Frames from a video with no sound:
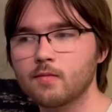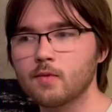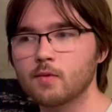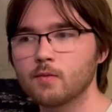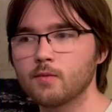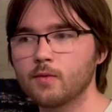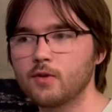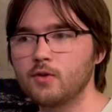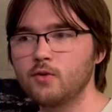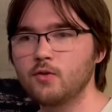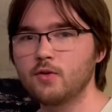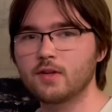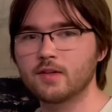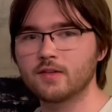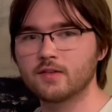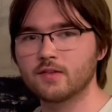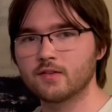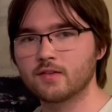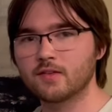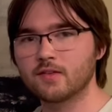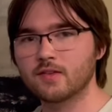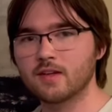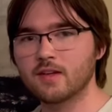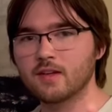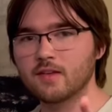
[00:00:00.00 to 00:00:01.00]
But you can
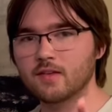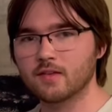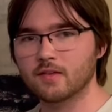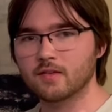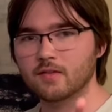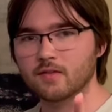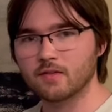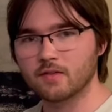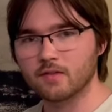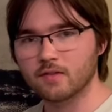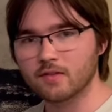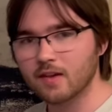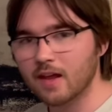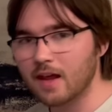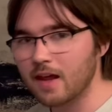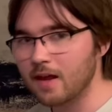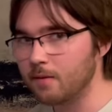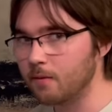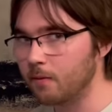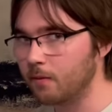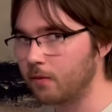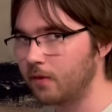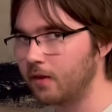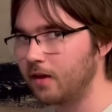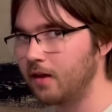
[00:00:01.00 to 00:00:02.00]
see the
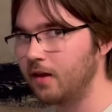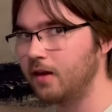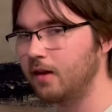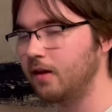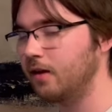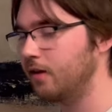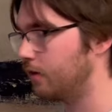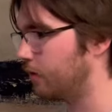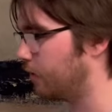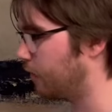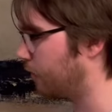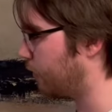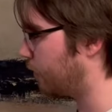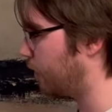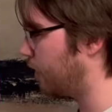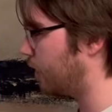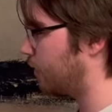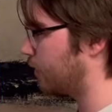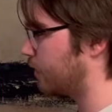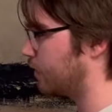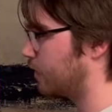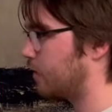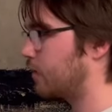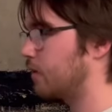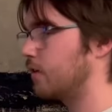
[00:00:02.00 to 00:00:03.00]
same thing in the
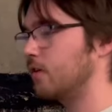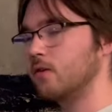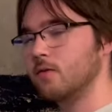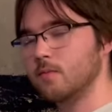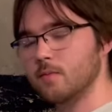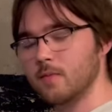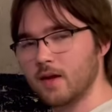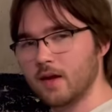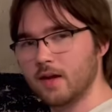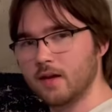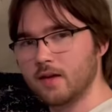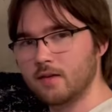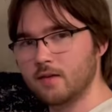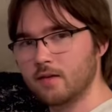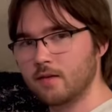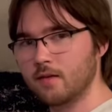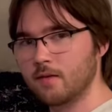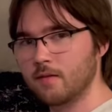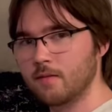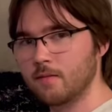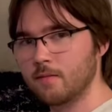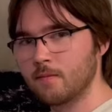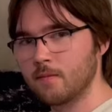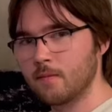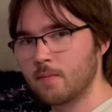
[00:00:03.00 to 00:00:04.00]
frequency domain
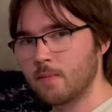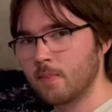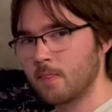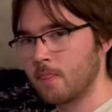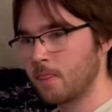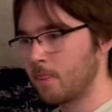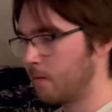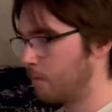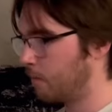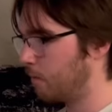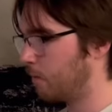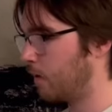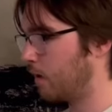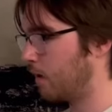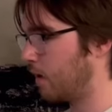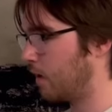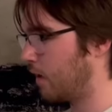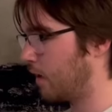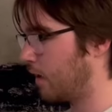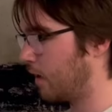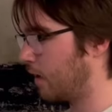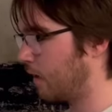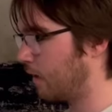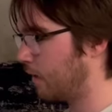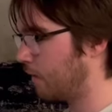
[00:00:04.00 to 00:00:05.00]

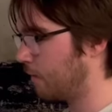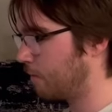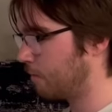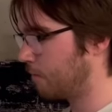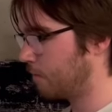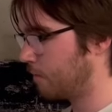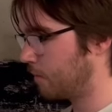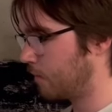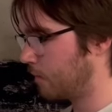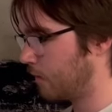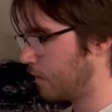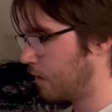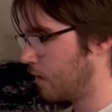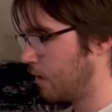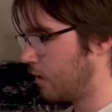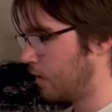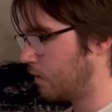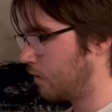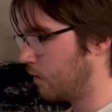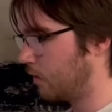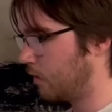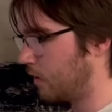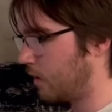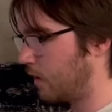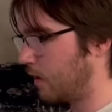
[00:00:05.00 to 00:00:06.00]
by
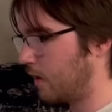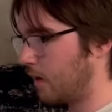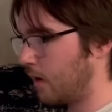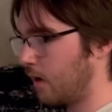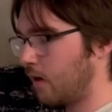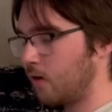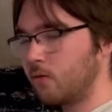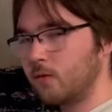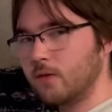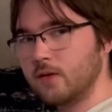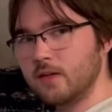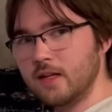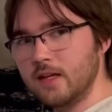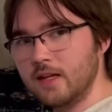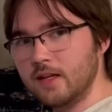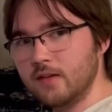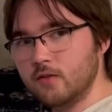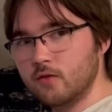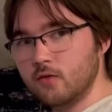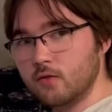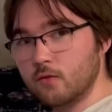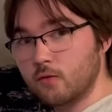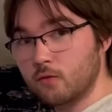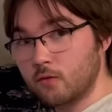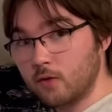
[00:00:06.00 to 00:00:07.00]
looking at when each
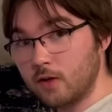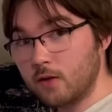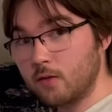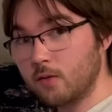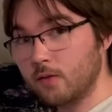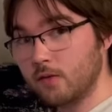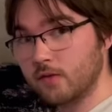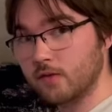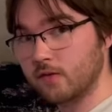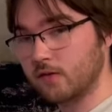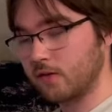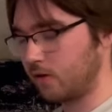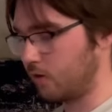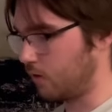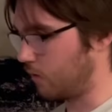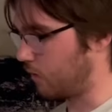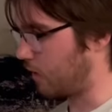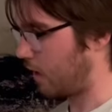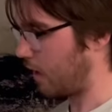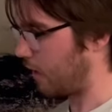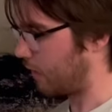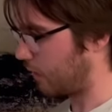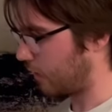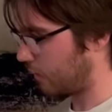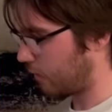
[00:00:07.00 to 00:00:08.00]
frequency
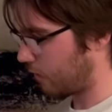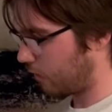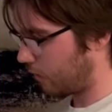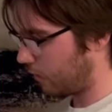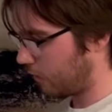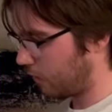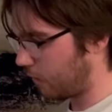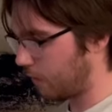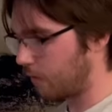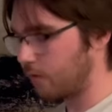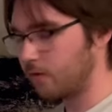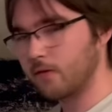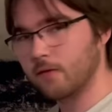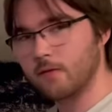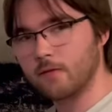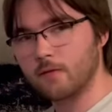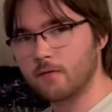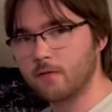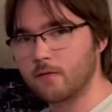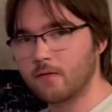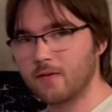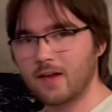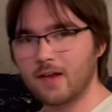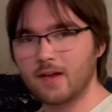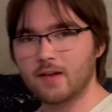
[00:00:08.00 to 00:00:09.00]
arrived. That's all the
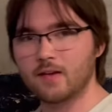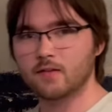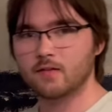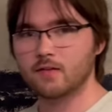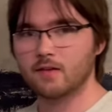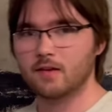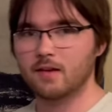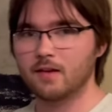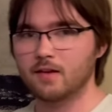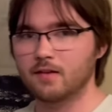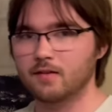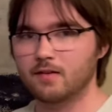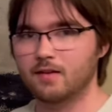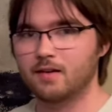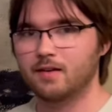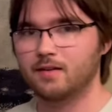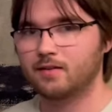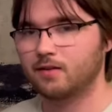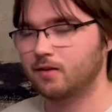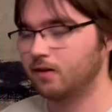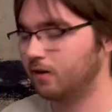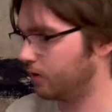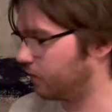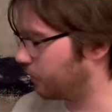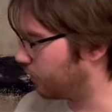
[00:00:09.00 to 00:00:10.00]
phase is, and it's
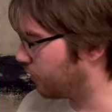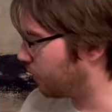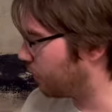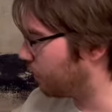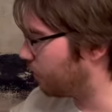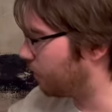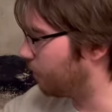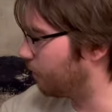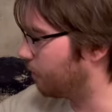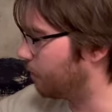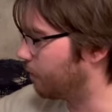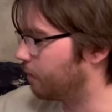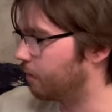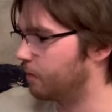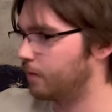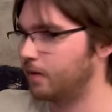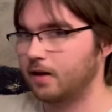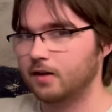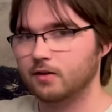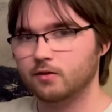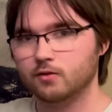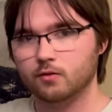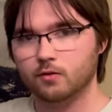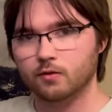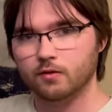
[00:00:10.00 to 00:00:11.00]
not some
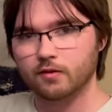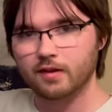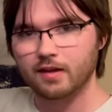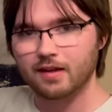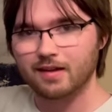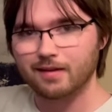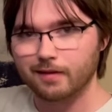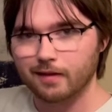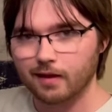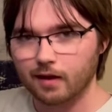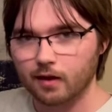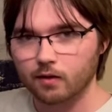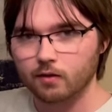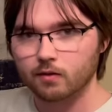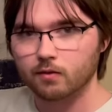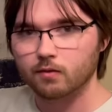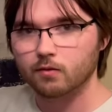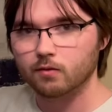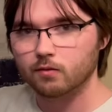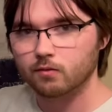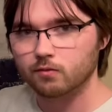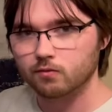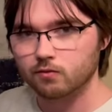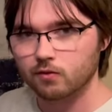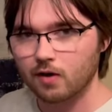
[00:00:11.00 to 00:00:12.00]
magical thing that
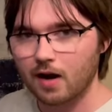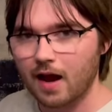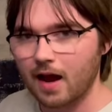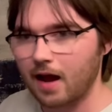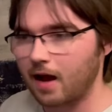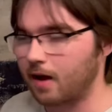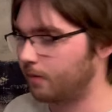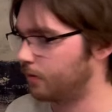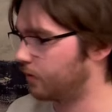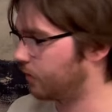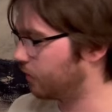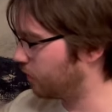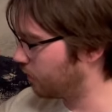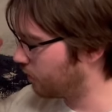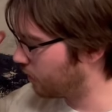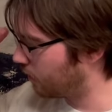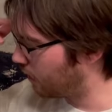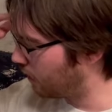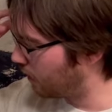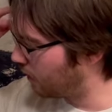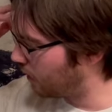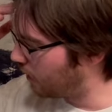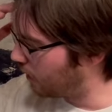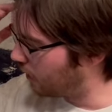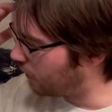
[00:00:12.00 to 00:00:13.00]
wraps.
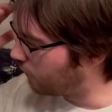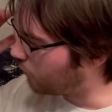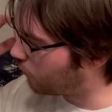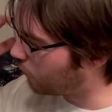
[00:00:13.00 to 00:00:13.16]
If